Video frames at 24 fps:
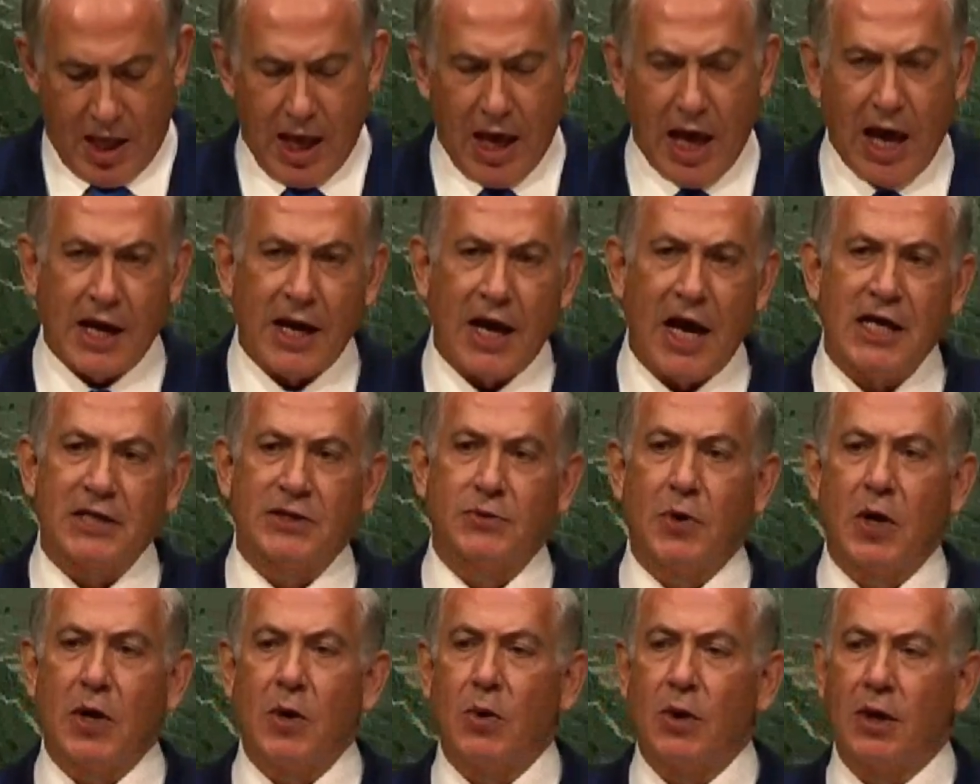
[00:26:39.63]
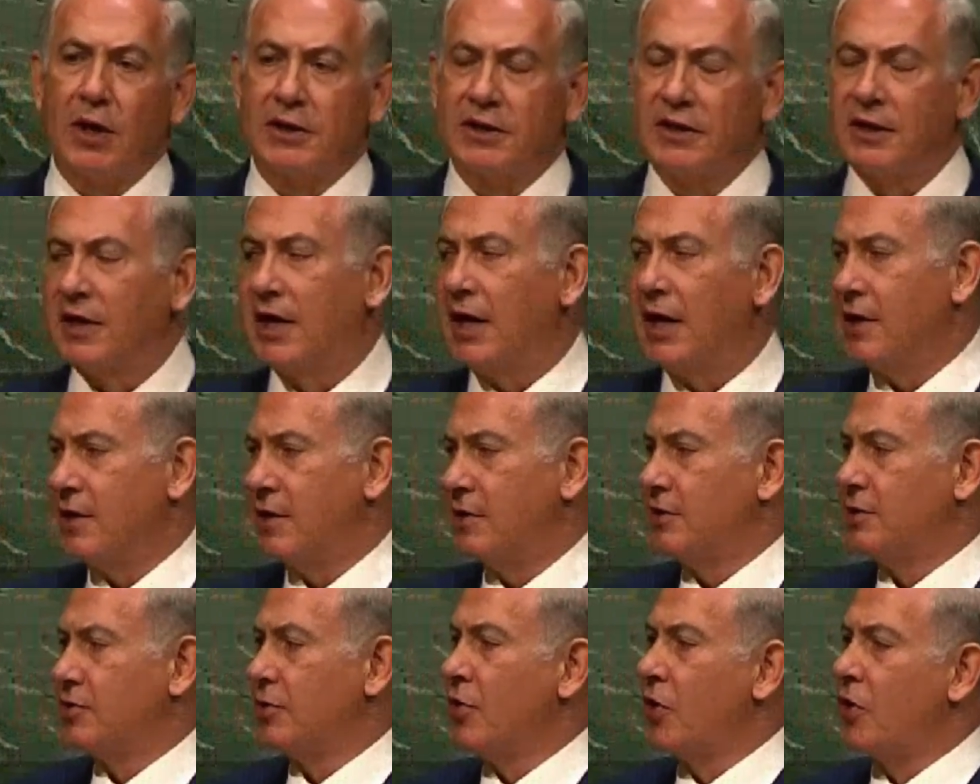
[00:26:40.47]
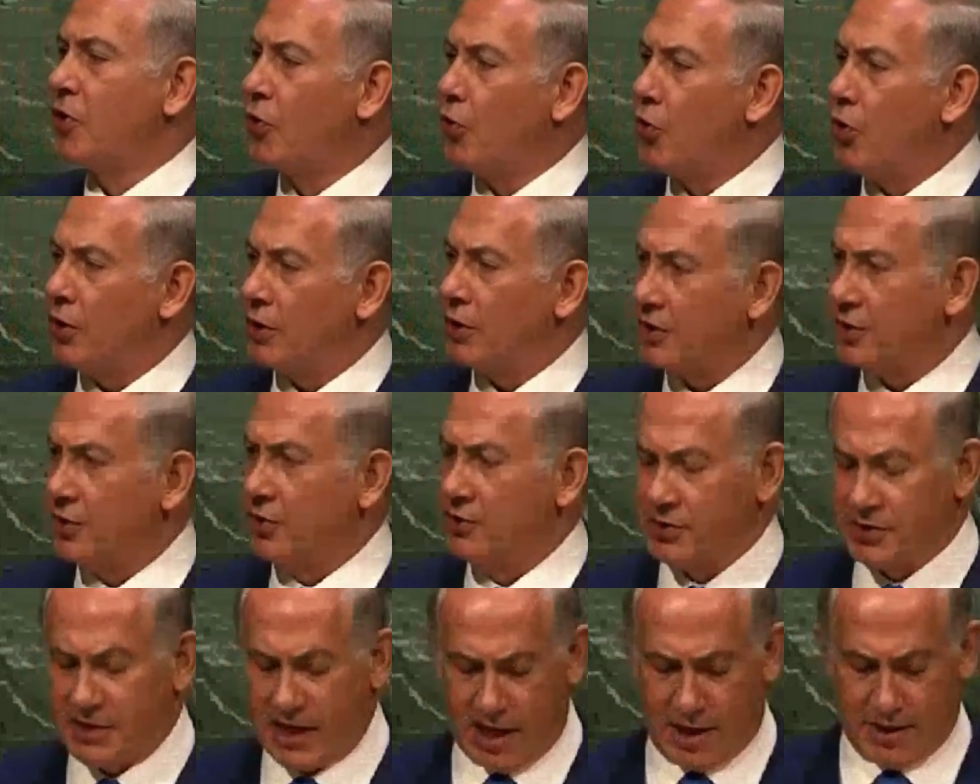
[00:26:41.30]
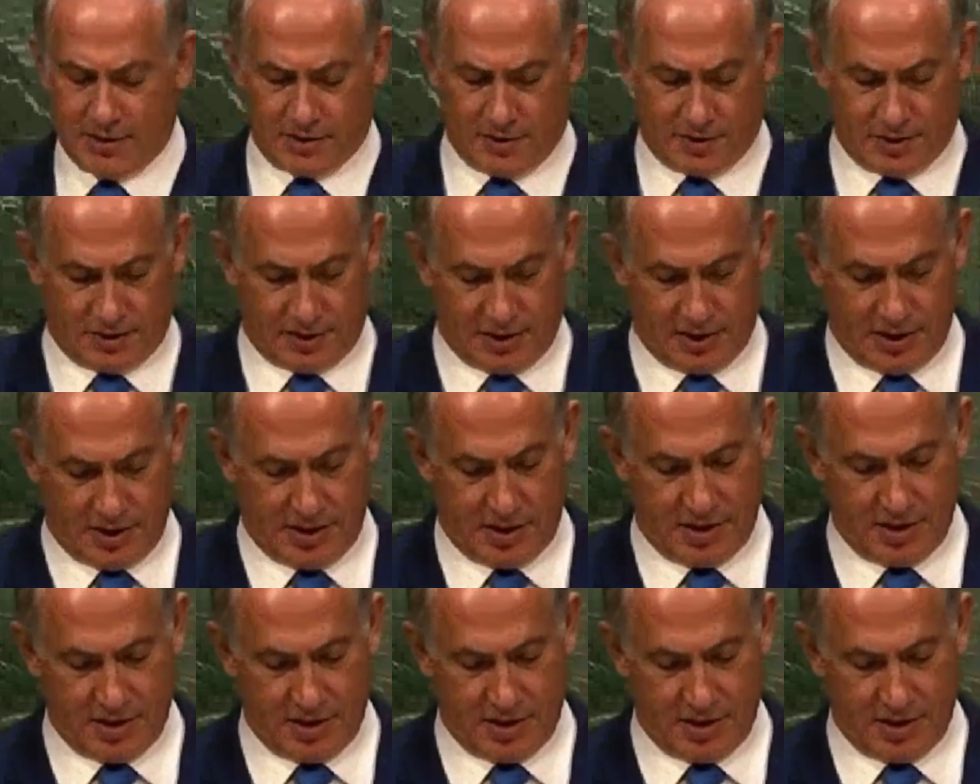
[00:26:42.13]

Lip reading: And as we work together to thwart those dangers,